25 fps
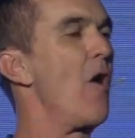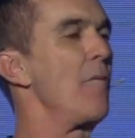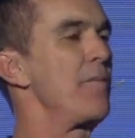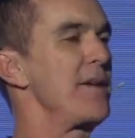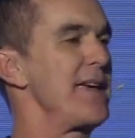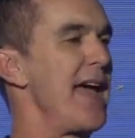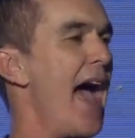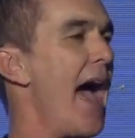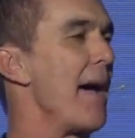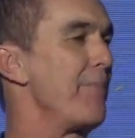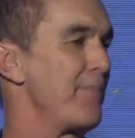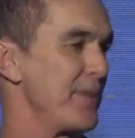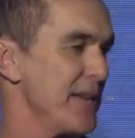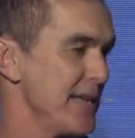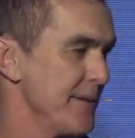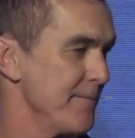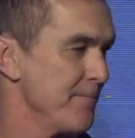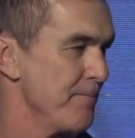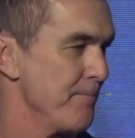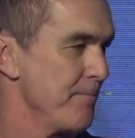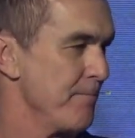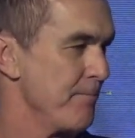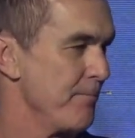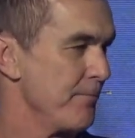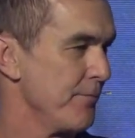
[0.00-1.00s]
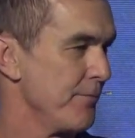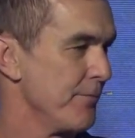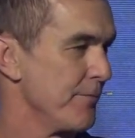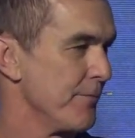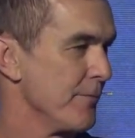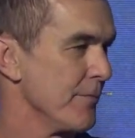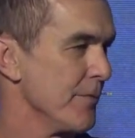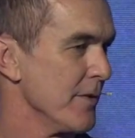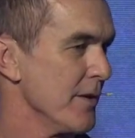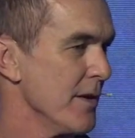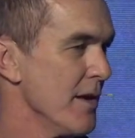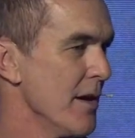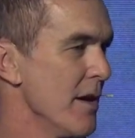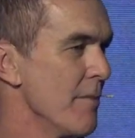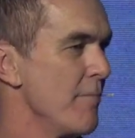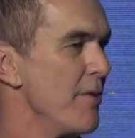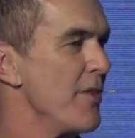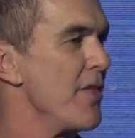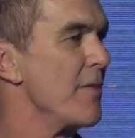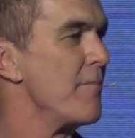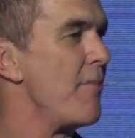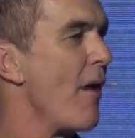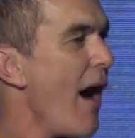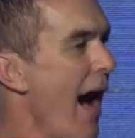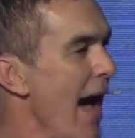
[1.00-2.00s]
be happy. But
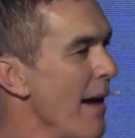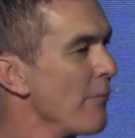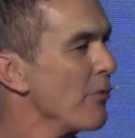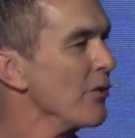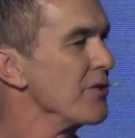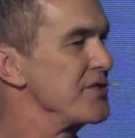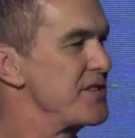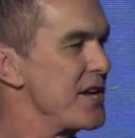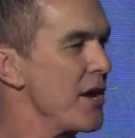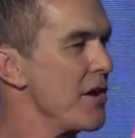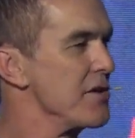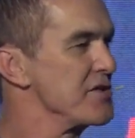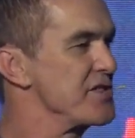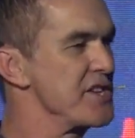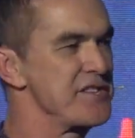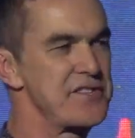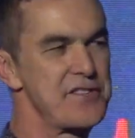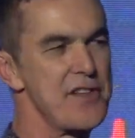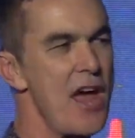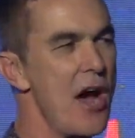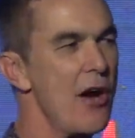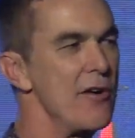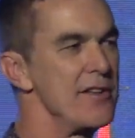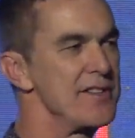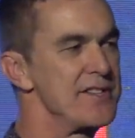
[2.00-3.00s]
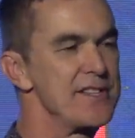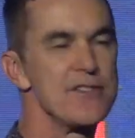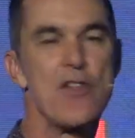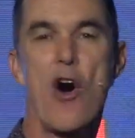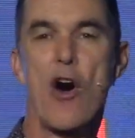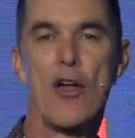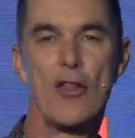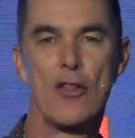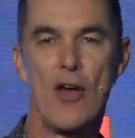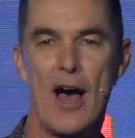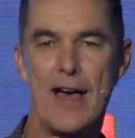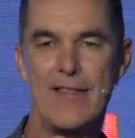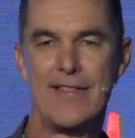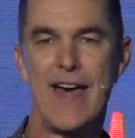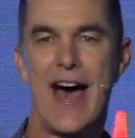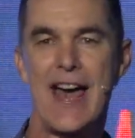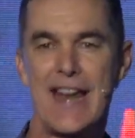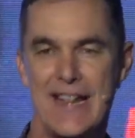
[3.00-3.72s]
the Bible tells us no, it's not like that.